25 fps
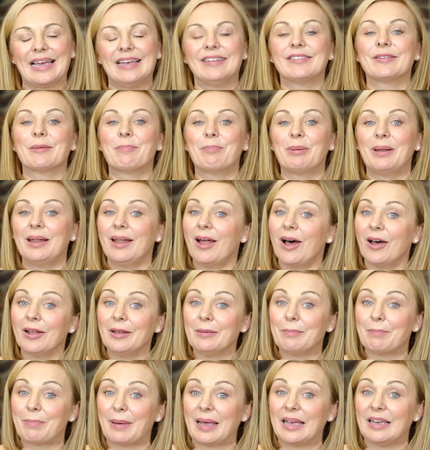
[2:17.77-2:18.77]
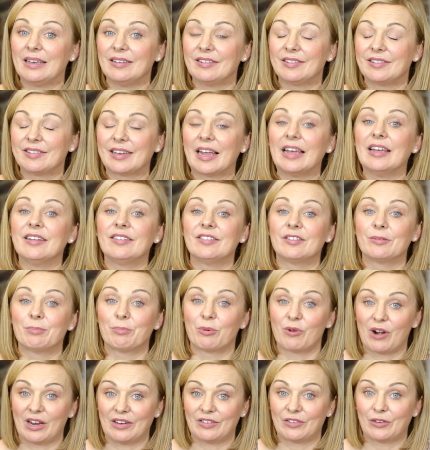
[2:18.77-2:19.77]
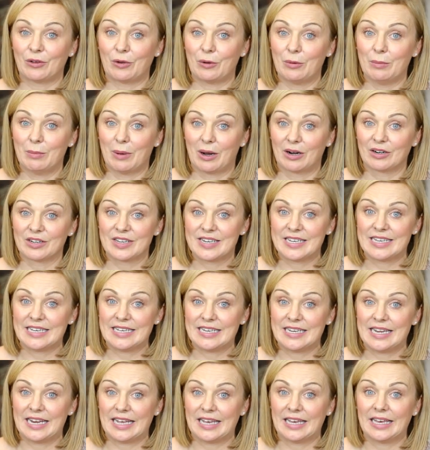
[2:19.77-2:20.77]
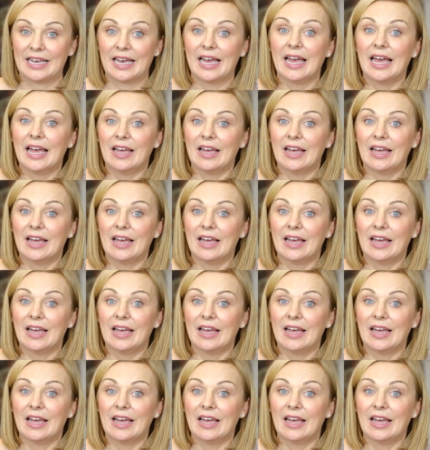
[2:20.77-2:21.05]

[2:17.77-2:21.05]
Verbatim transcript: is a plant-based espresso martini.